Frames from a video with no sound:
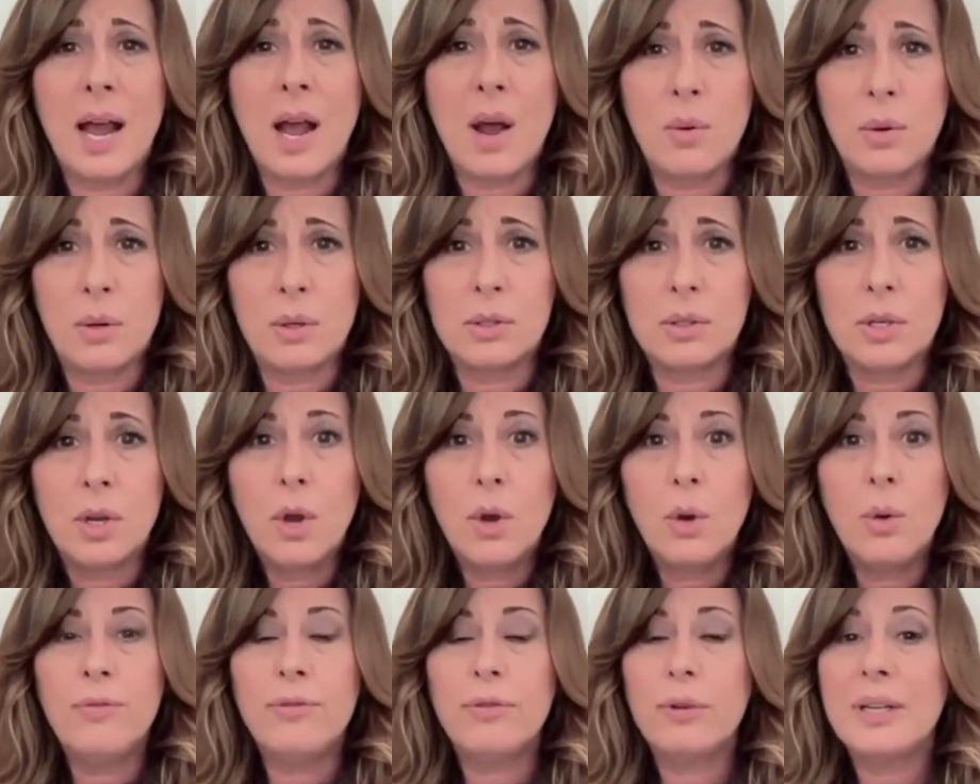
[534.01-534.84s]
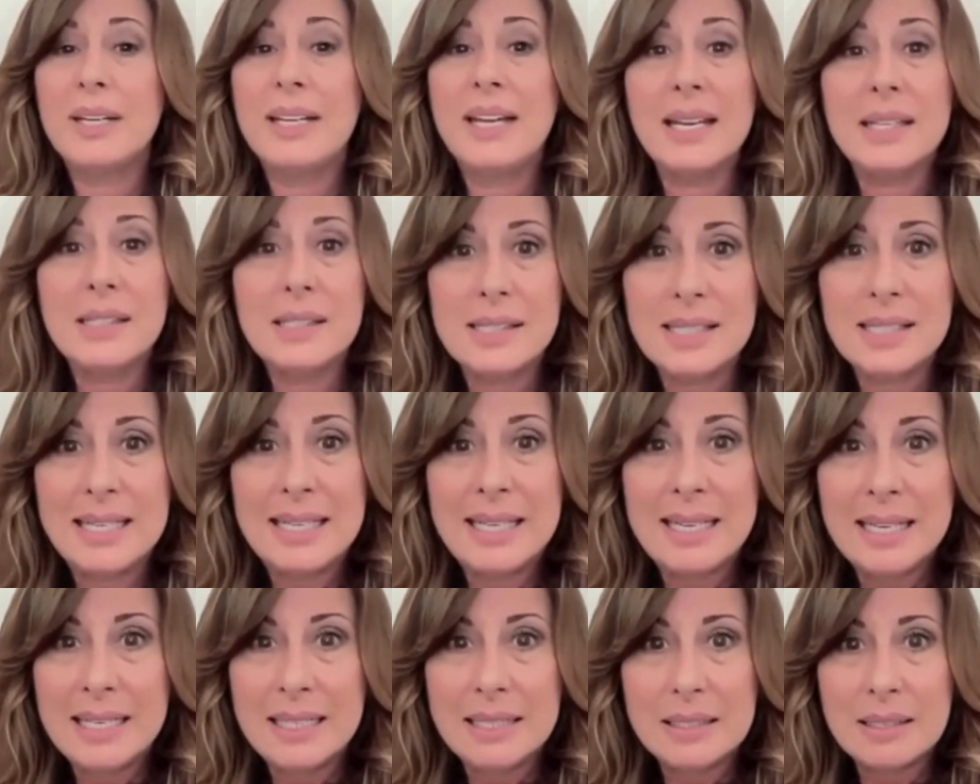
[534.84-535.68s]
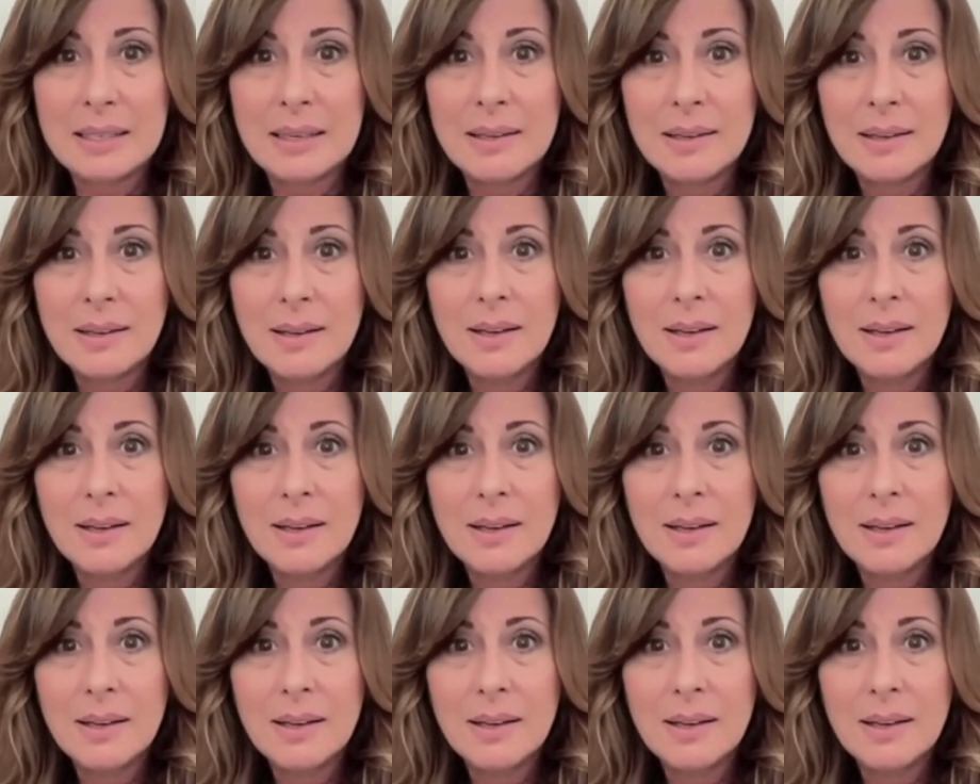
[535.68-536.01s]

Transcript: hours, who forgets to eat